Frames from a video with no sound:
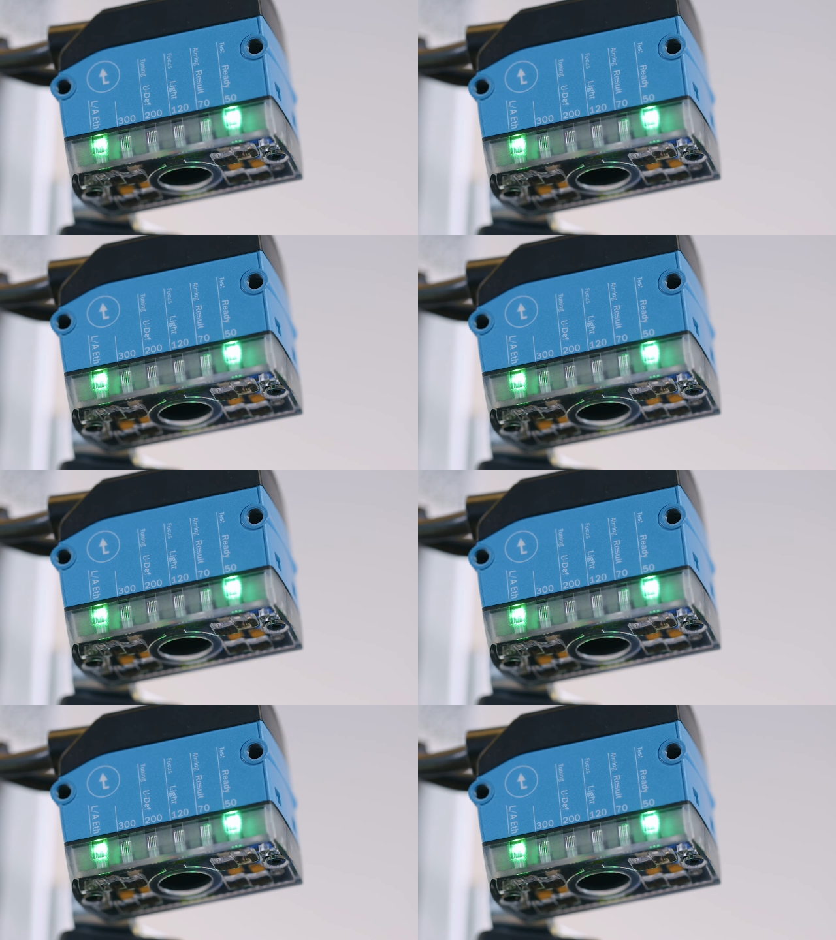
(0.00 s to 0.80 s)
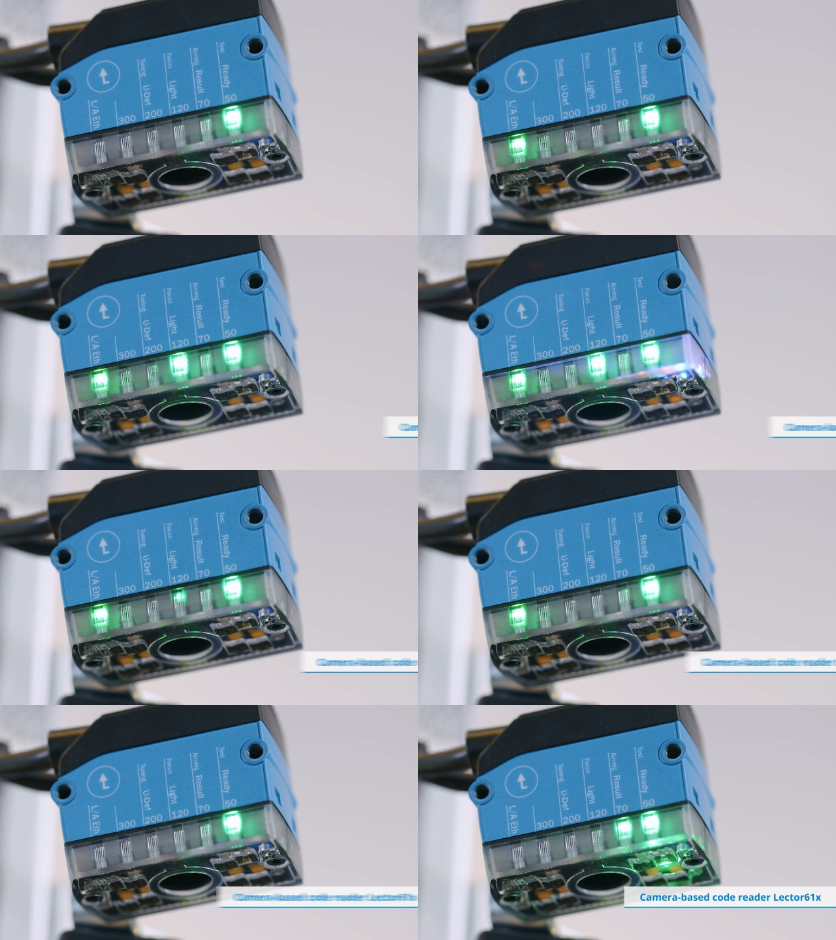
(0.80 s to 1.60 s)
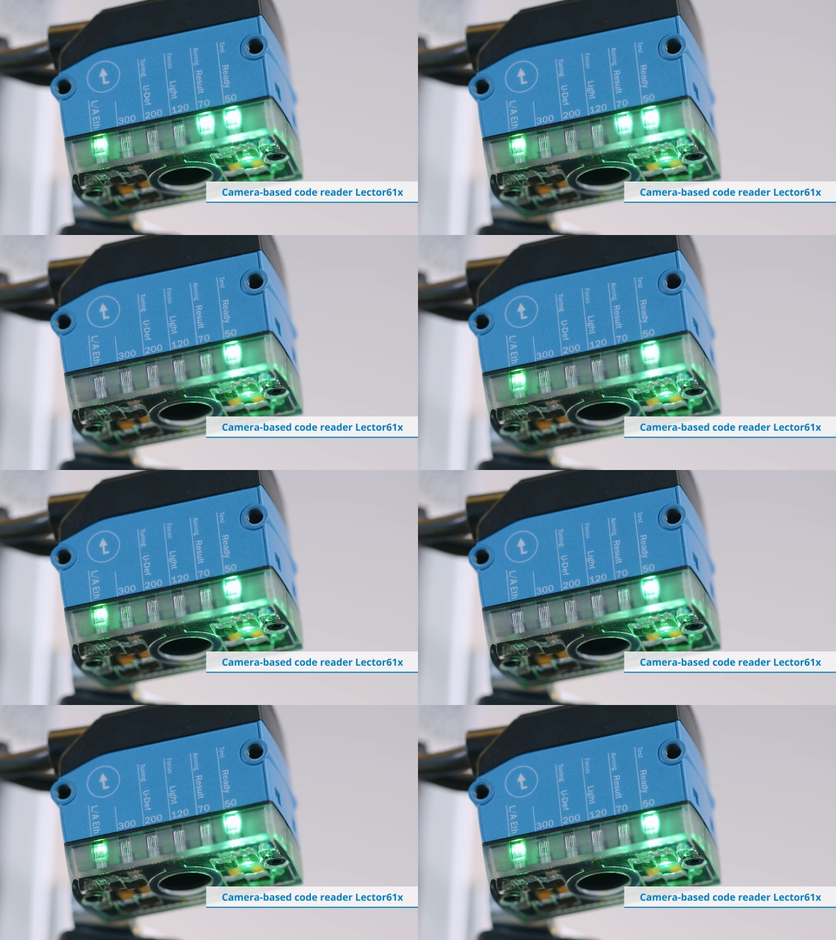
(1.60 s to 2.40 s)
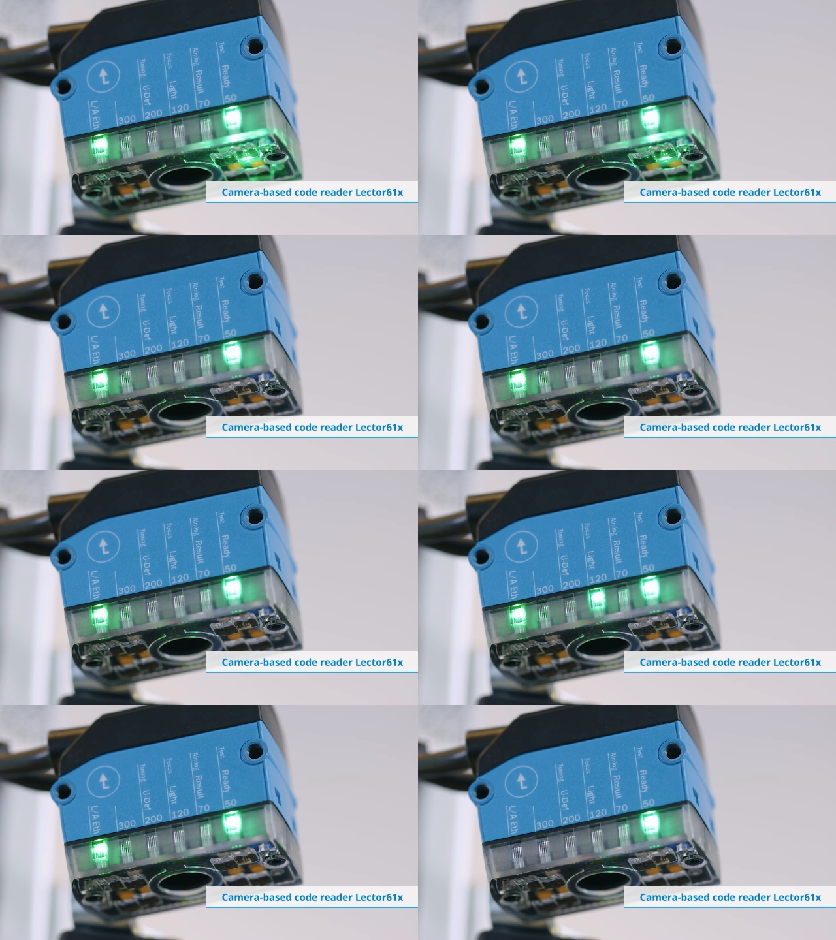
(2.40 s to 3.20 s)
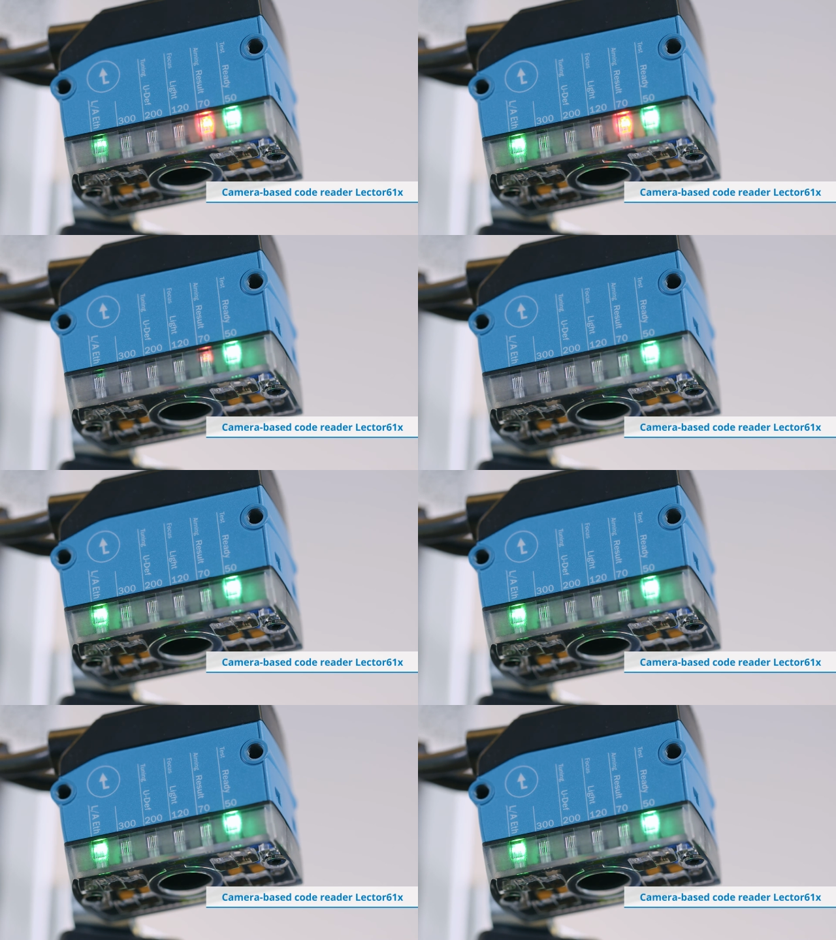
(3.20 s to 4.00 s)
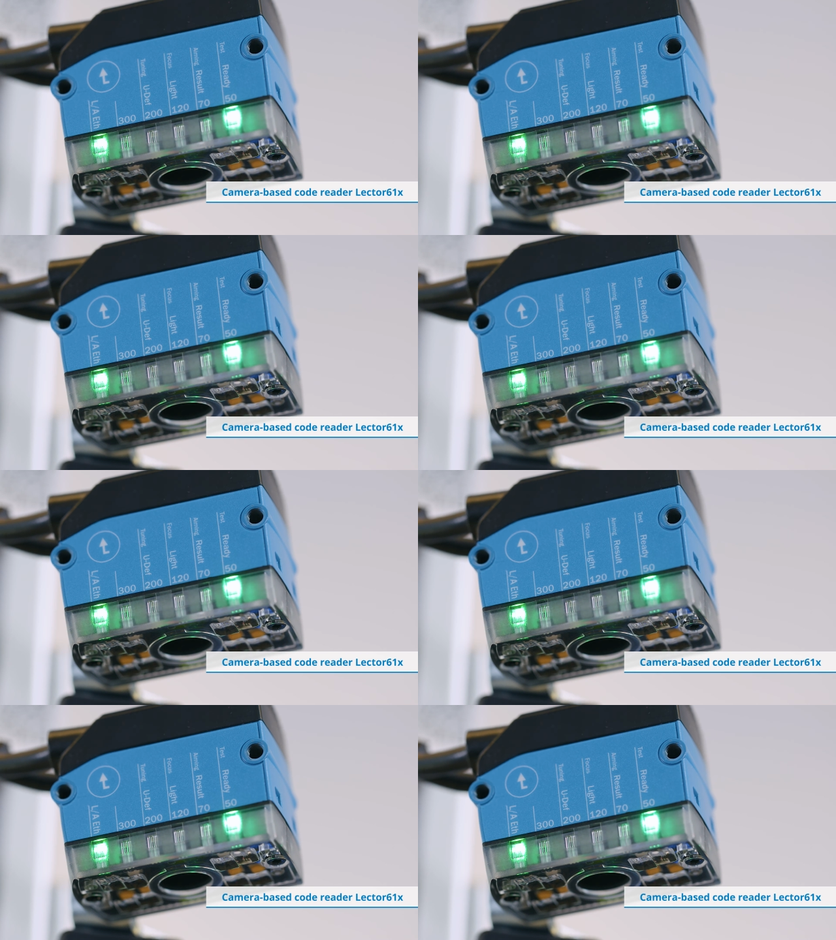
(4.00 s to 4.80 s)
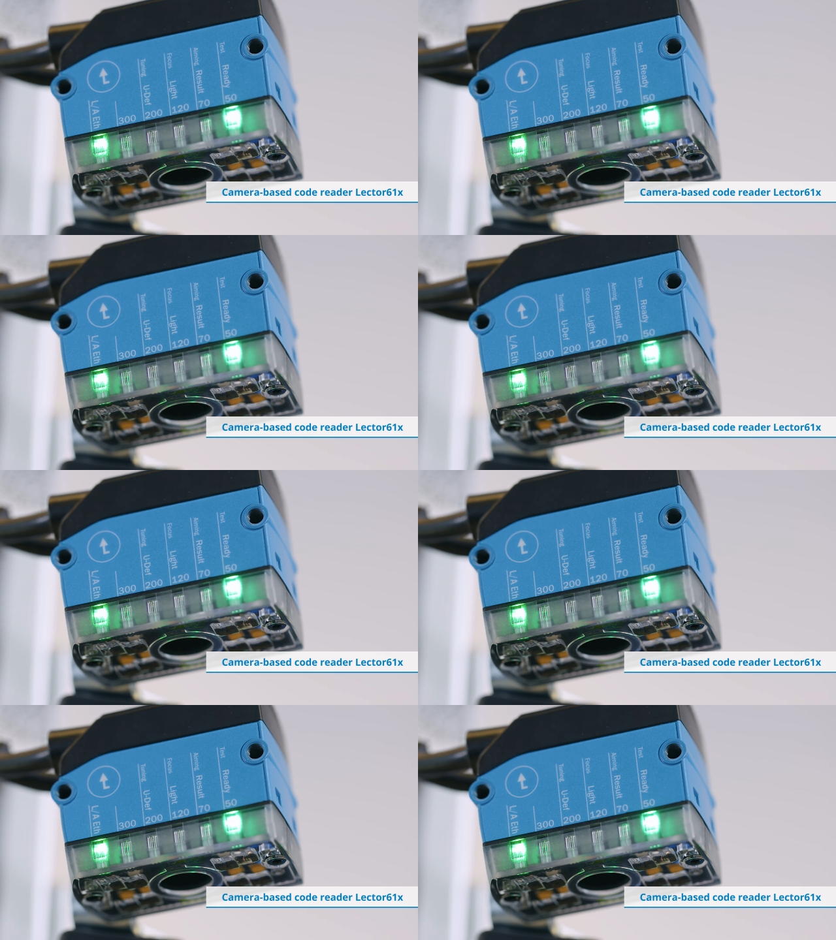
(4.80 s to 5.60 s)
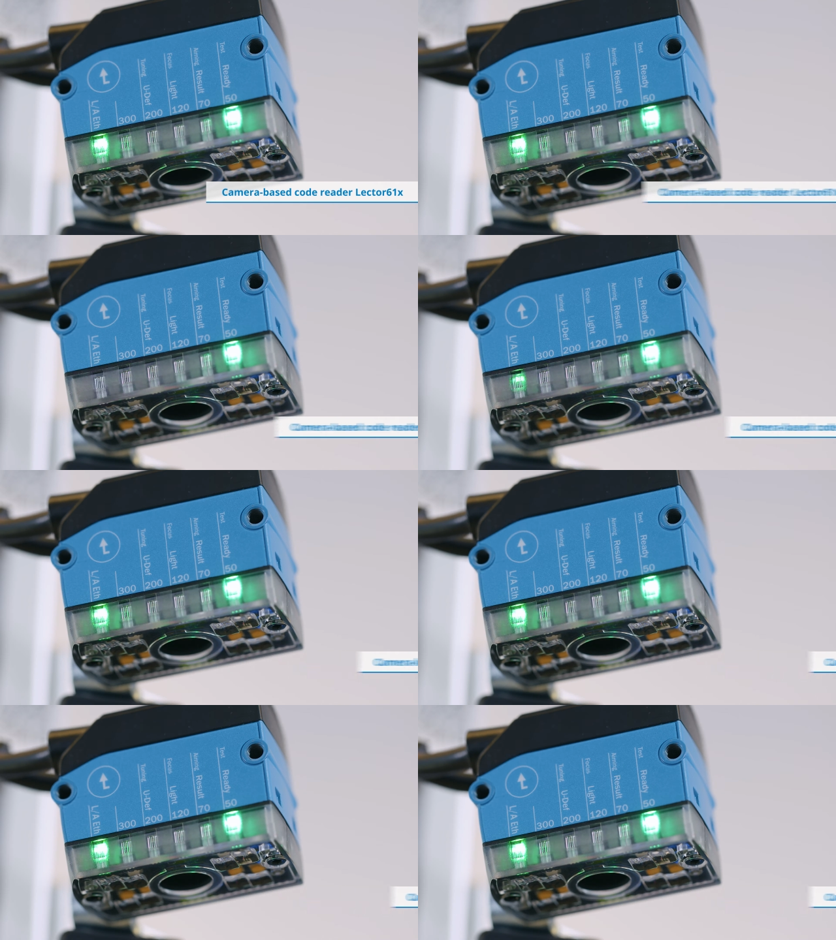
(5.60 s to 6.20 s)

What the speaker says: Nobody's mouth can be seen.